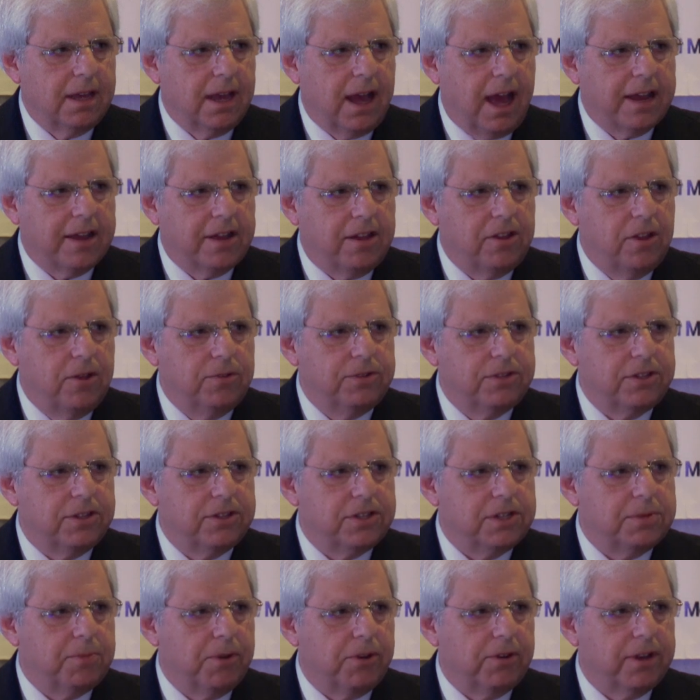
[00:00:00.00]
I close
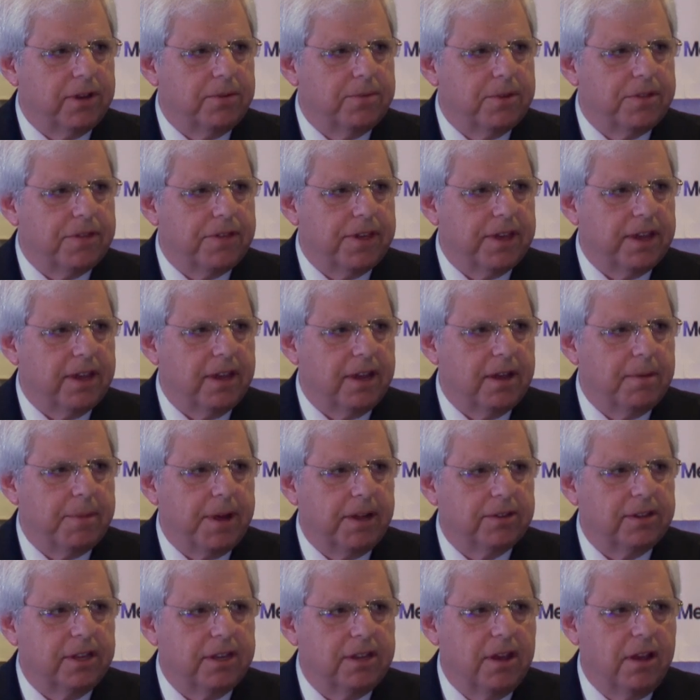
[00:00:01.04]
this morning with thinking
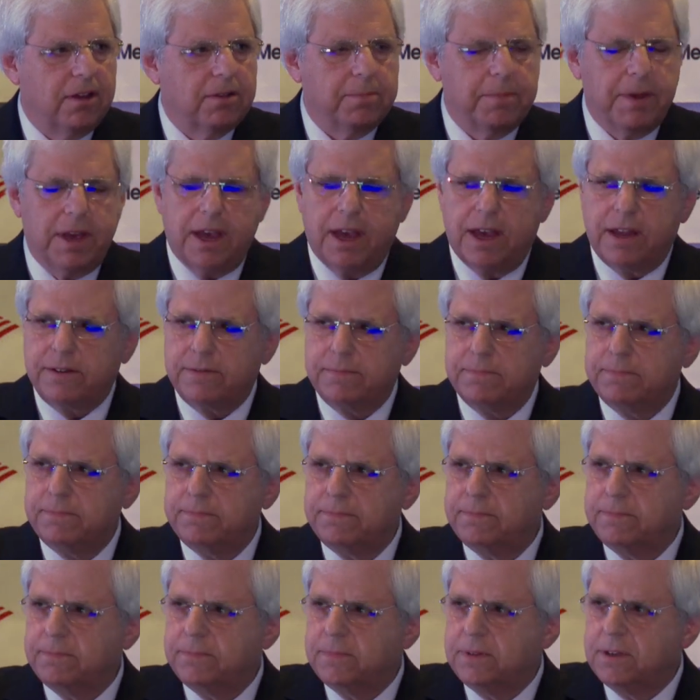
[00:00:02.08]
about the young man
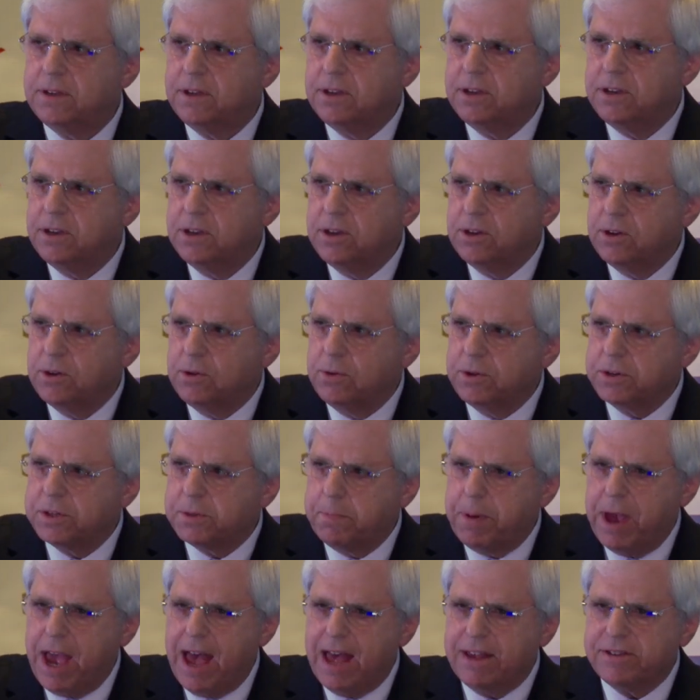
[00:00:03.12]
who is
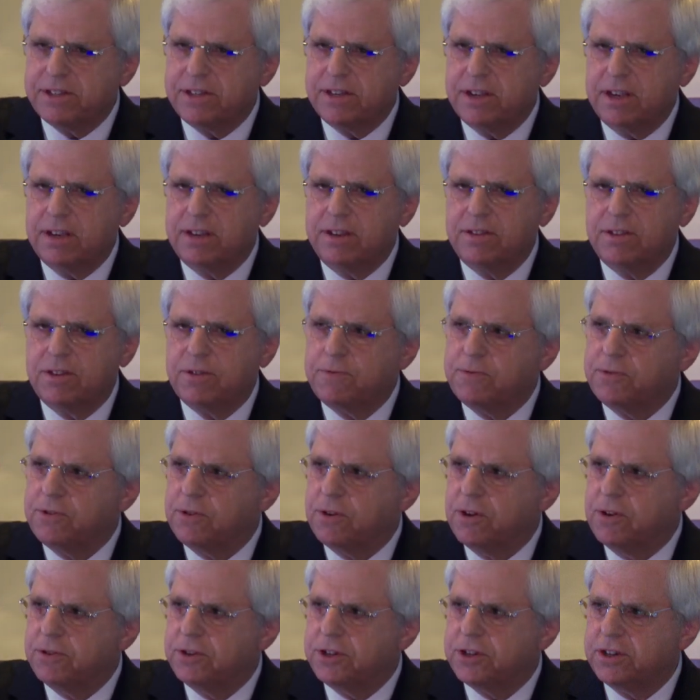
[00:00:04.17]
passing the
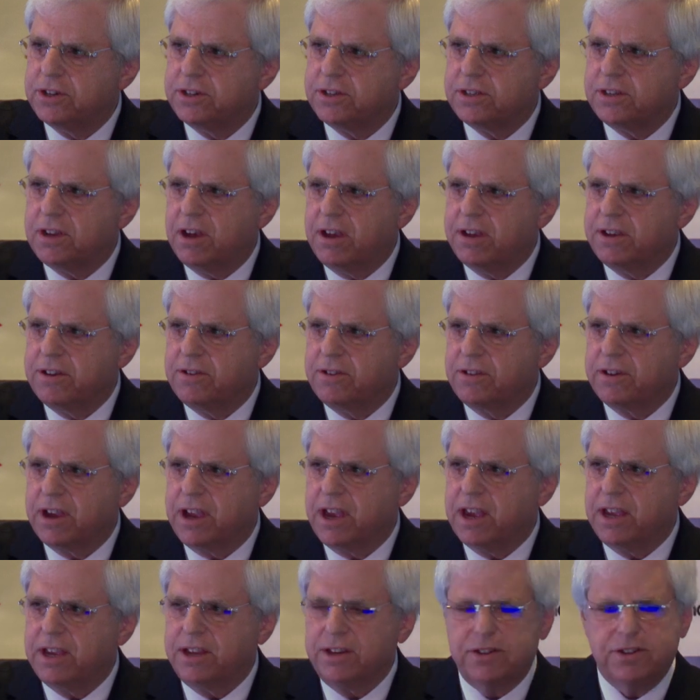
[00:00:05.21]
ferocious tiger
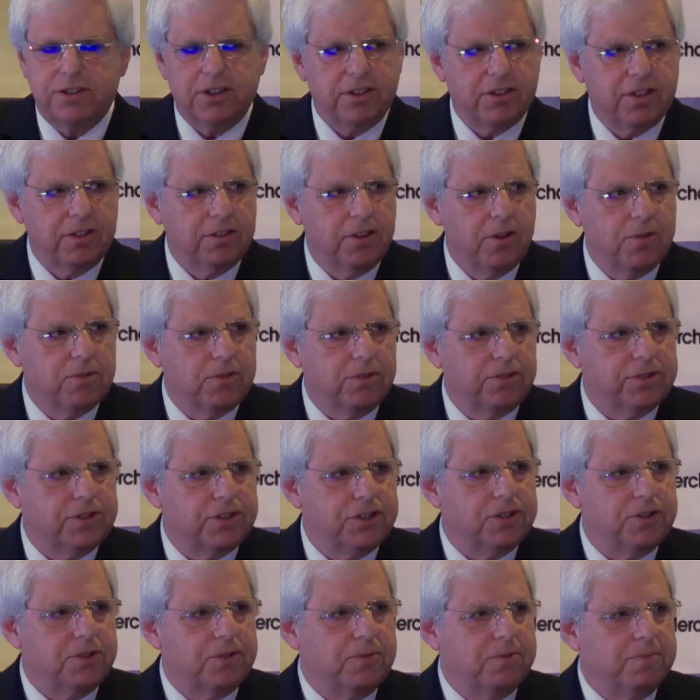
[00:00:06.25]
cage at the local
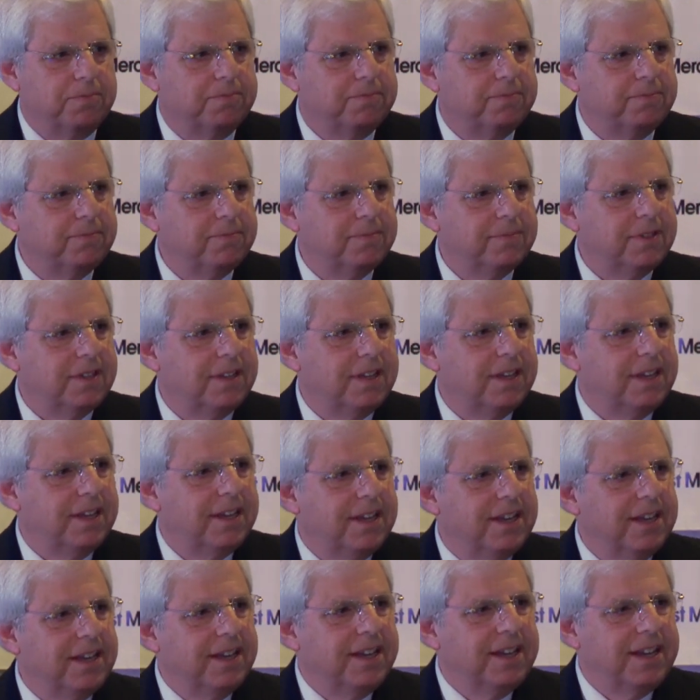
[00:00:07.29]
zoo.
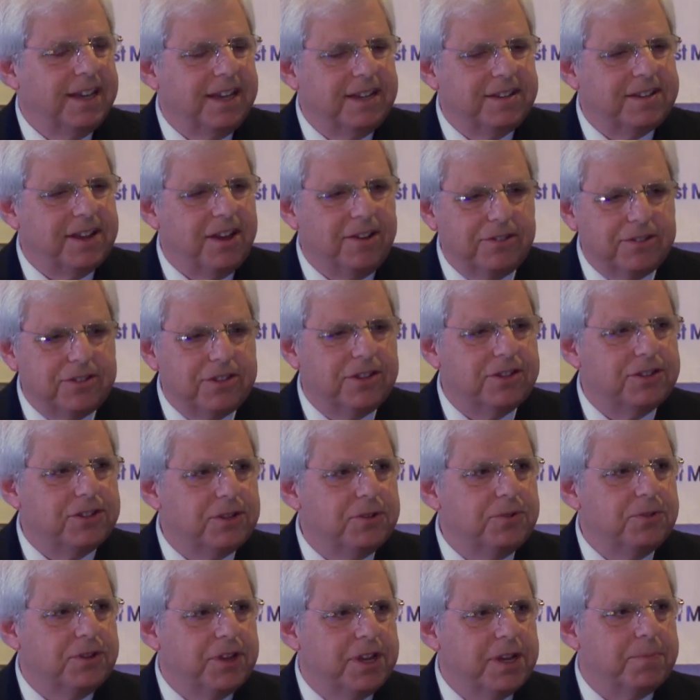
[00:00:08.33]
He tells the
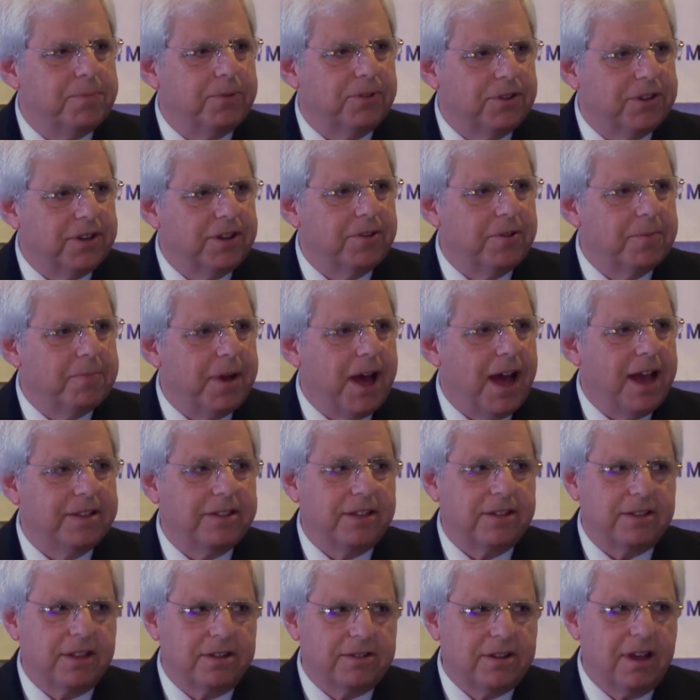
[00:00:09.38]
zookeeper nearby
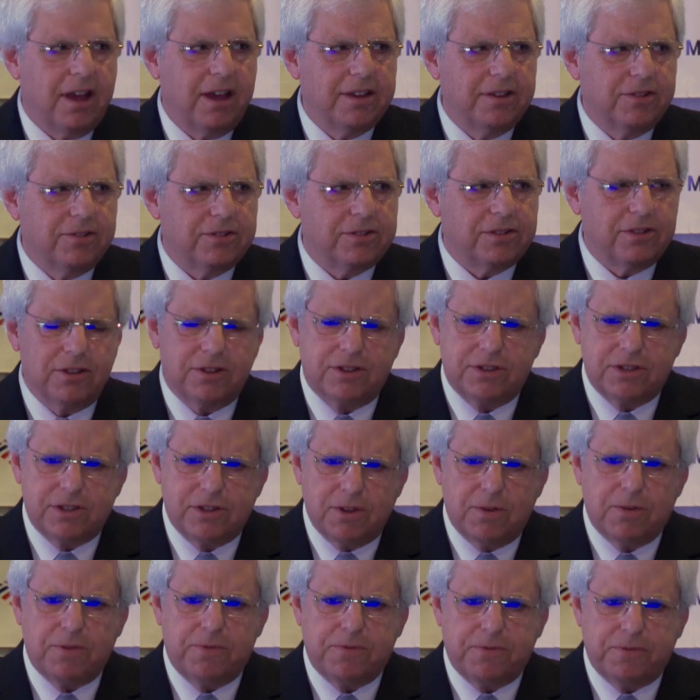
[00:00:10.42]
that the tigers look
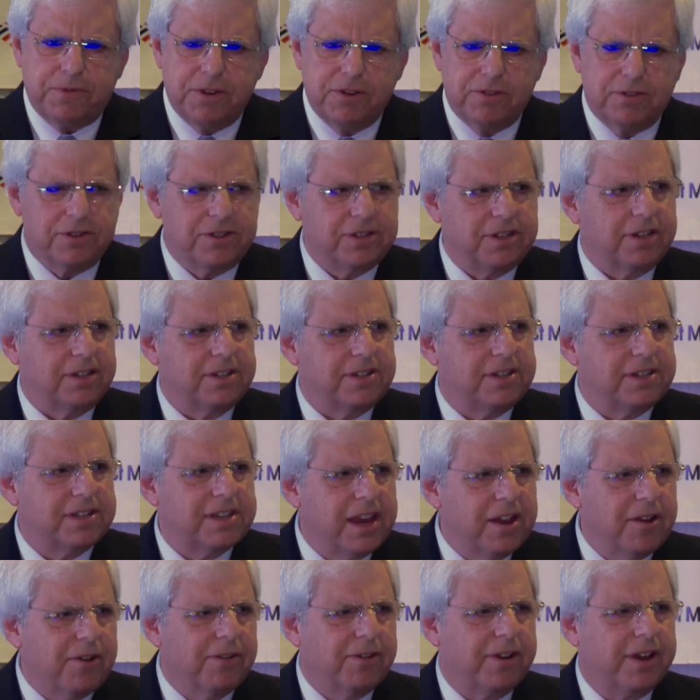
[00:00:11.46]
so fierce and
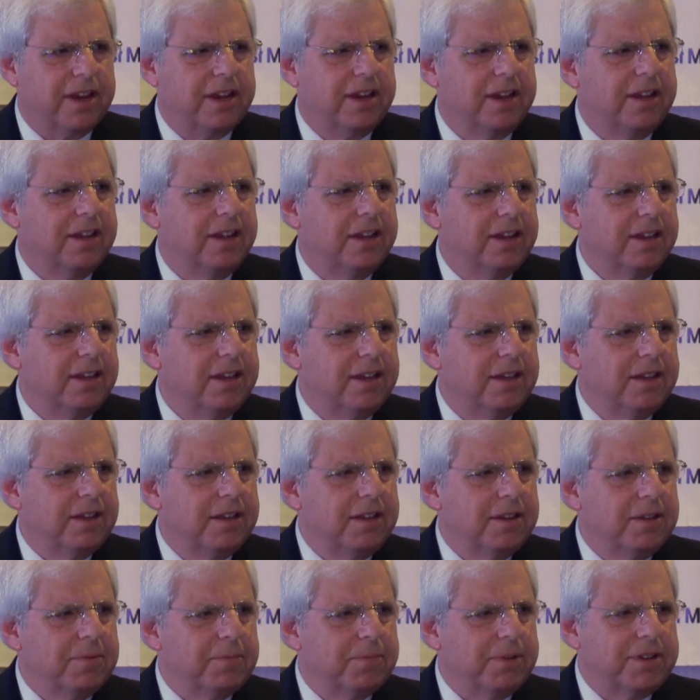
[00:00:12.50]
scary,
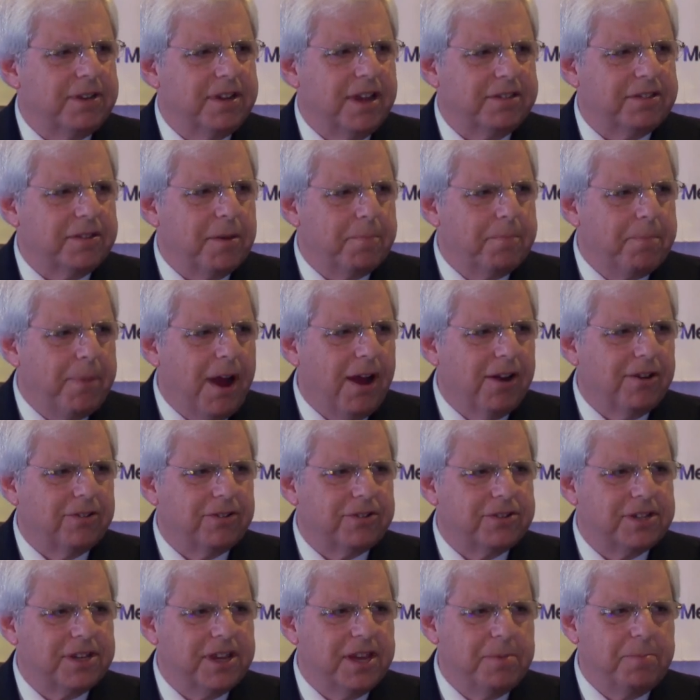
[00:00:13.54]
but yet the
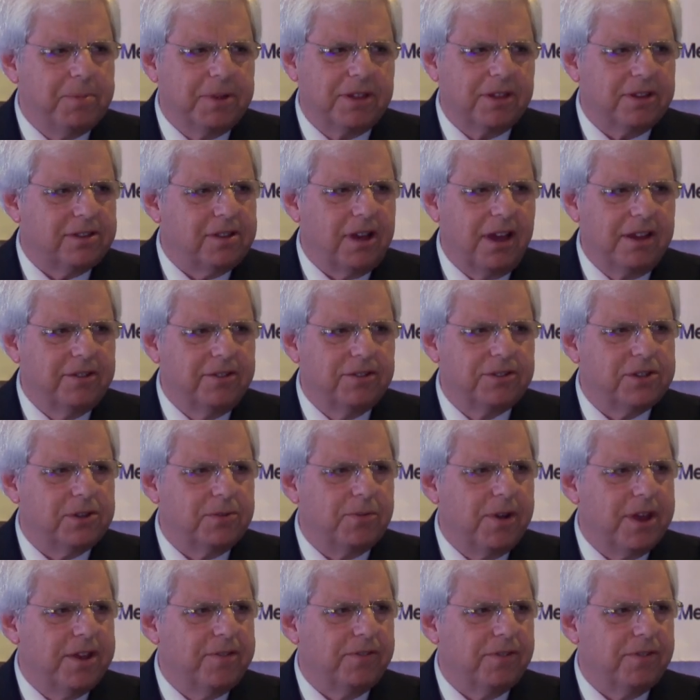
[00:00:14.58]
bars keeping the tigers away